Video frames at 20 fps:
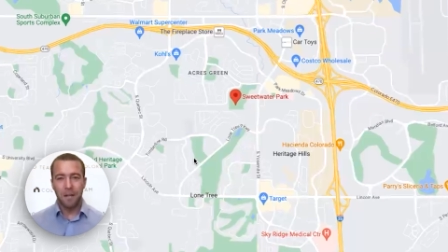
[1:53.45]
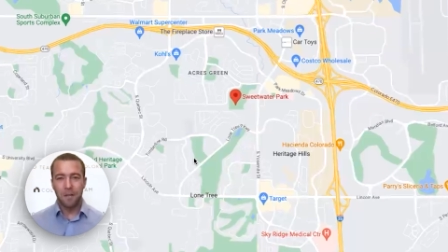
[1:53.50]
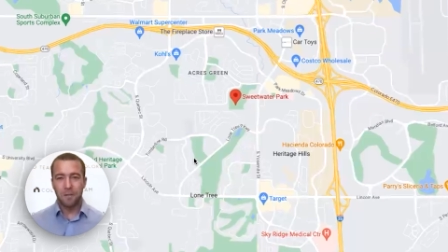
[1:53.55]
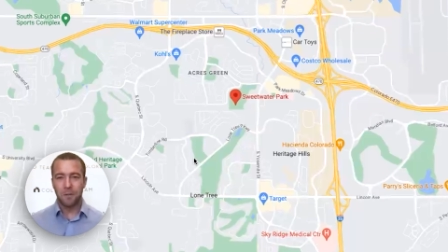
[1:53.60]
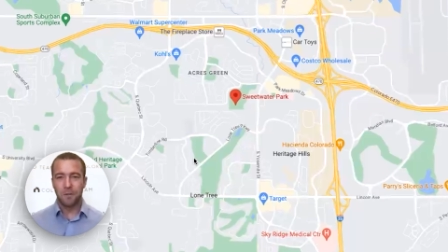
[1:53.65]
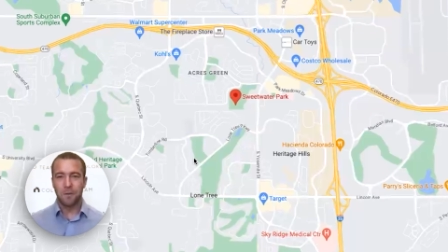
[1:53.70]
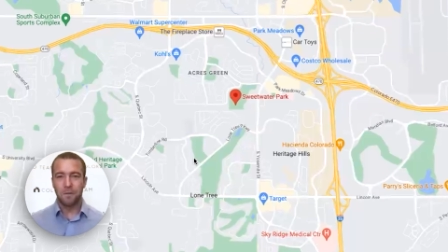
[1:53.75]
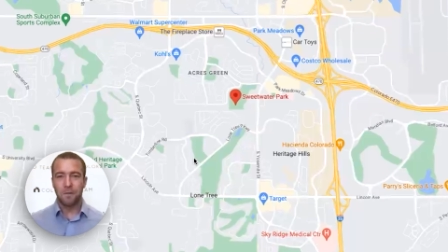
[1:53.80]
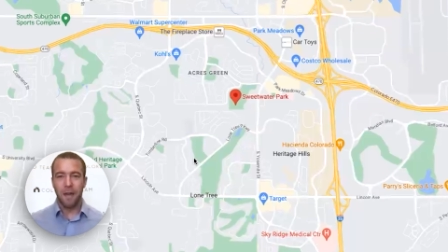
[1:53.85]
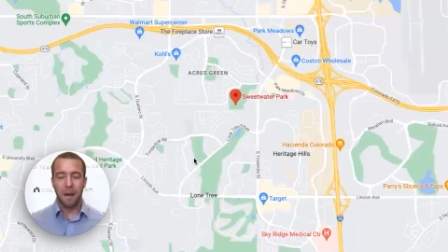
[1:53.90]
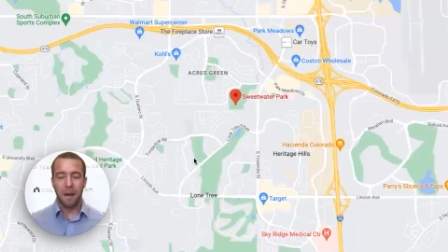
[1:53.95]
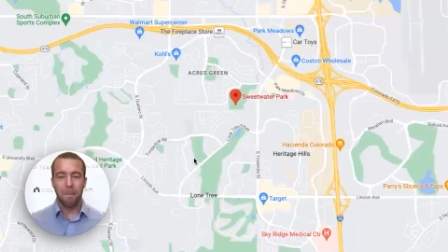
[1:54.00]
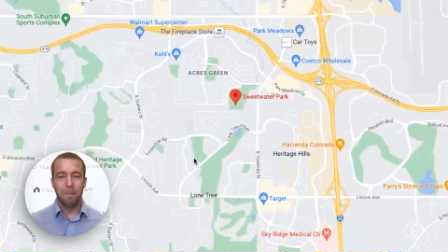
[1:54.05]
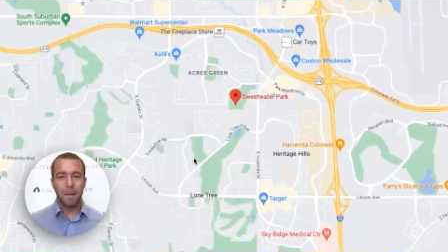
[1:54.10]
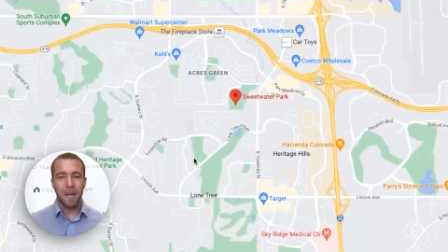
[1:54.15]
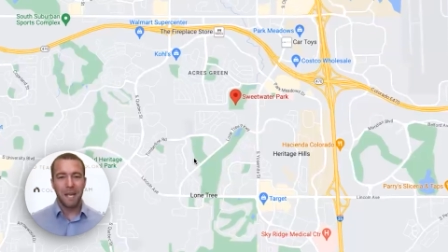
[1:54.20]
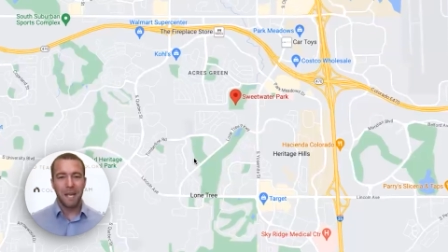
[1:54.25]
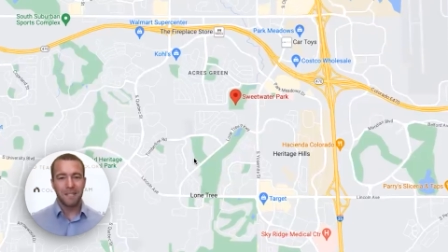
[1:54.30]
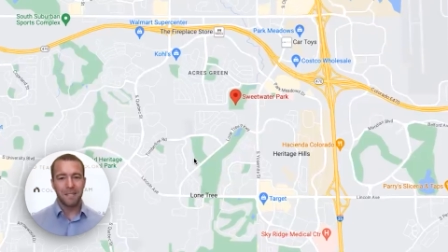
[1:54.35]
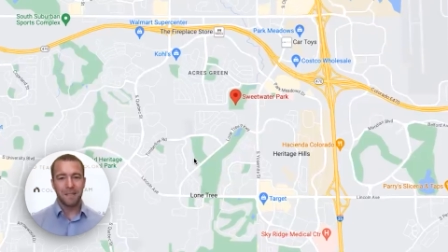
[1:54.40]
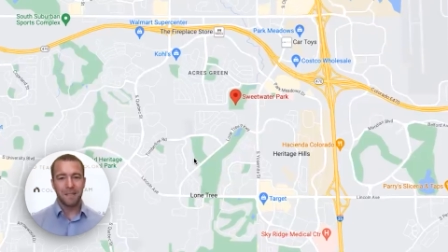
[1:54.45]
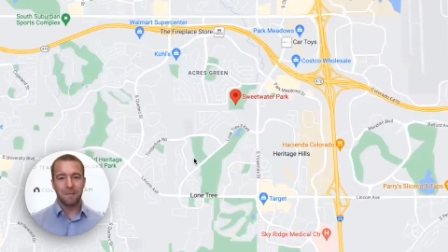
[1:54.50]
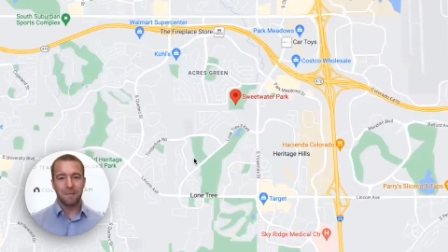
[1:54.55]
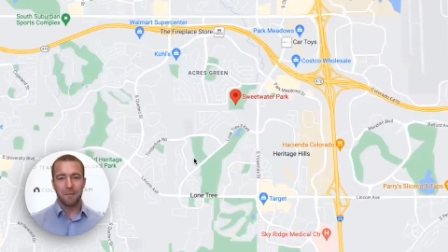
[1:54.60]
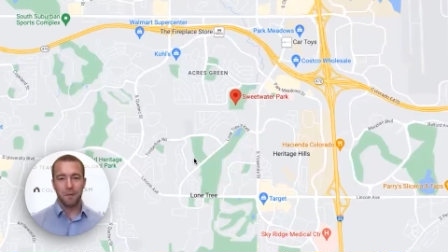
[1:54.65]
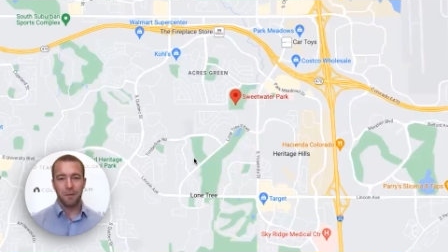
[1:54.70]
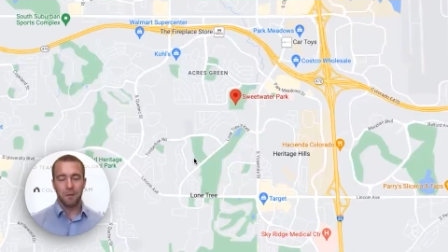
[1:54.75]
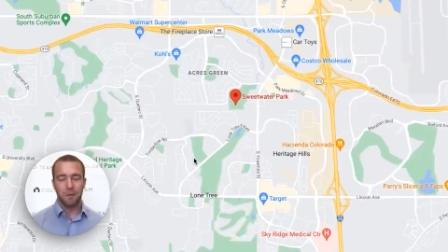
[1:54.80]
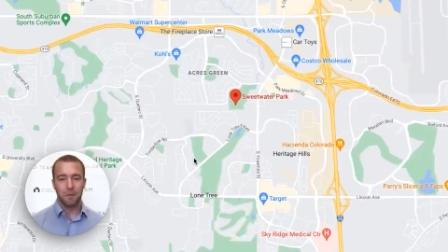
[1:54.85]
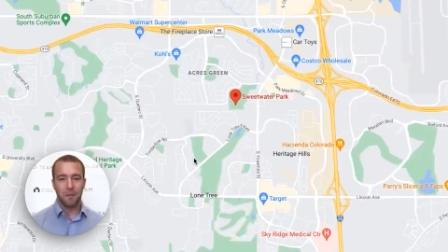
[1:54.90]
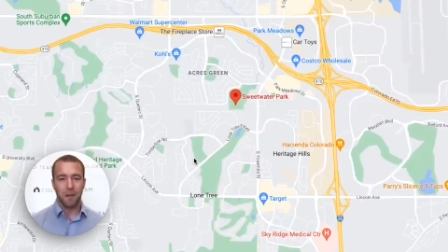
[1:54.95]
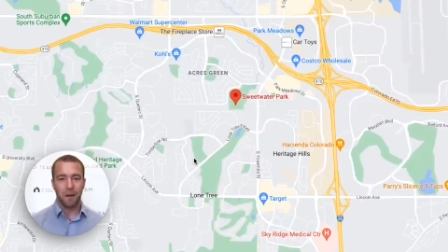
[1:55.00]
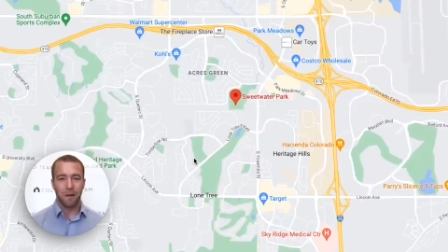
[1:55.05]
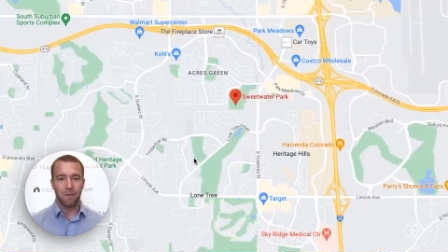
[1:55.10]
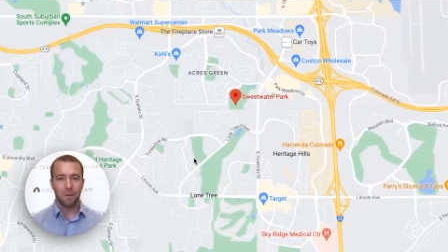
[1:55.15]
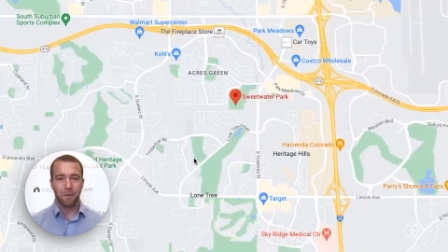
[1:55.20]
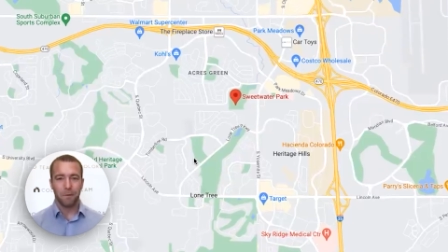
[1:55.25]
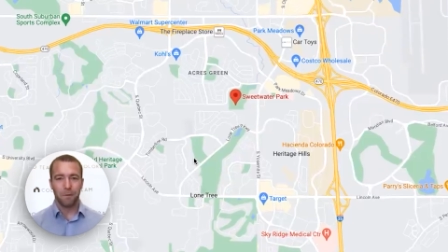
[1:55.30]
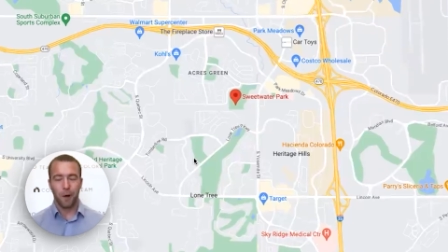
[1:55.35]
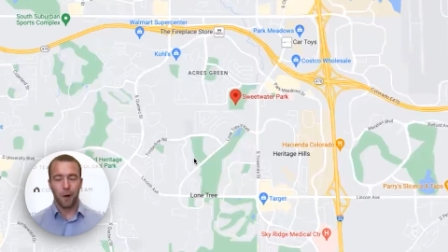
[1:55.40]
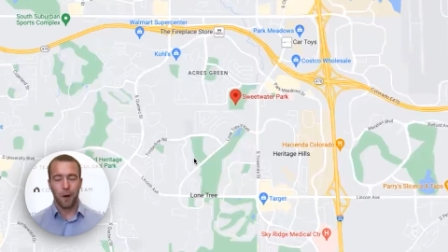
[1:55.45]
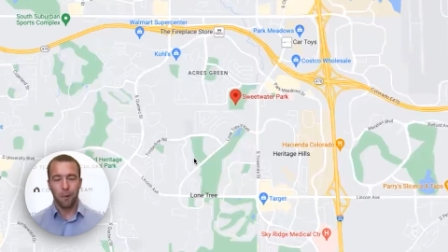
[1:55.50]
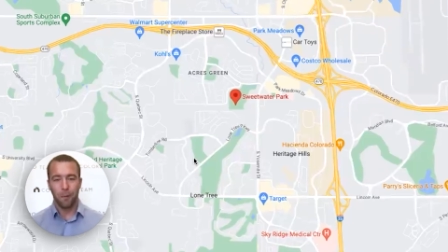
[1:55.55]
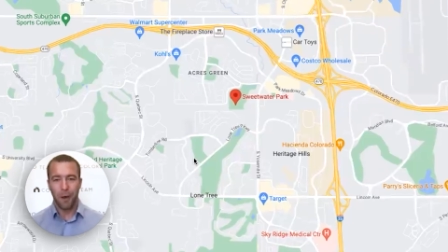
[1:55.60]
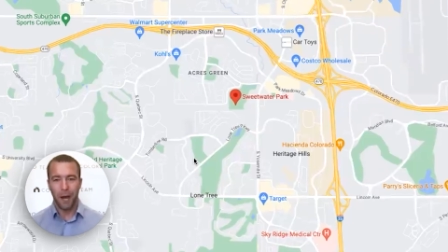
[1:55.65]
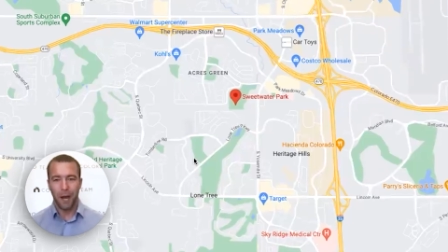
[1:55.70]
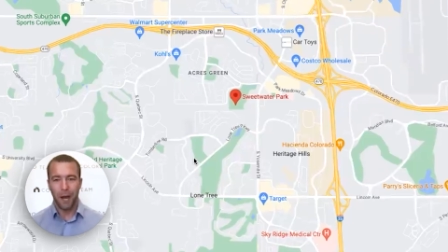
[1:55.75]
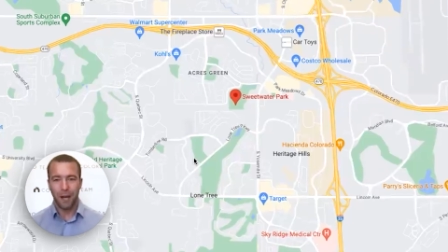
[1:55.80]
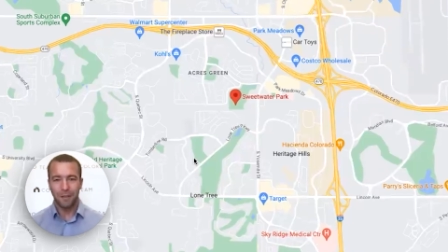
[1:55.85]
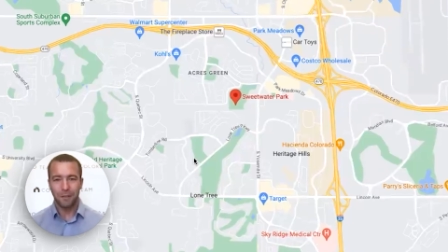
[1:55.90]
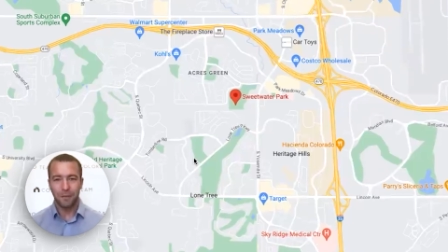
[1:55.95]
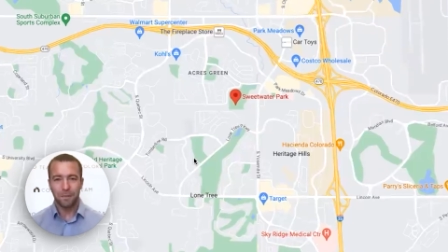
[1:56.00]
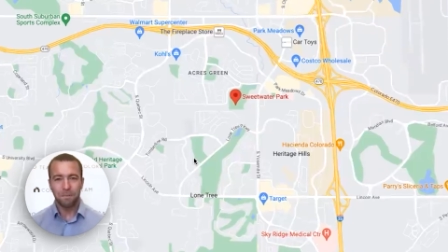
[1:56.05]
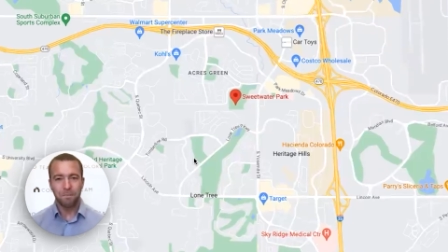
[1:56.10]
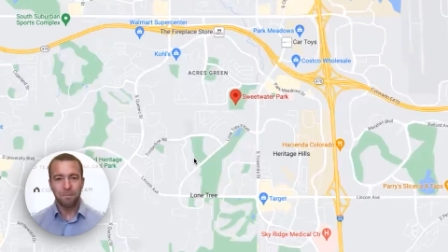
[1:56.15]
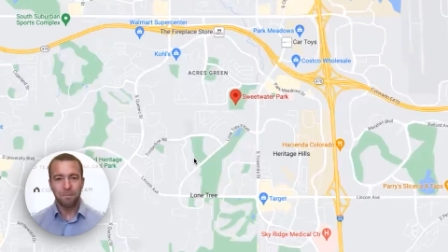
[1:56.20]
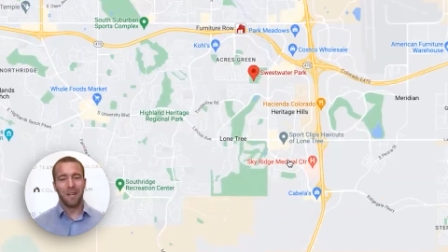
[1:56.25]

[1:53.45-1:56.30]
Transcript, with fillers: so you've got amazing views of the Front Range.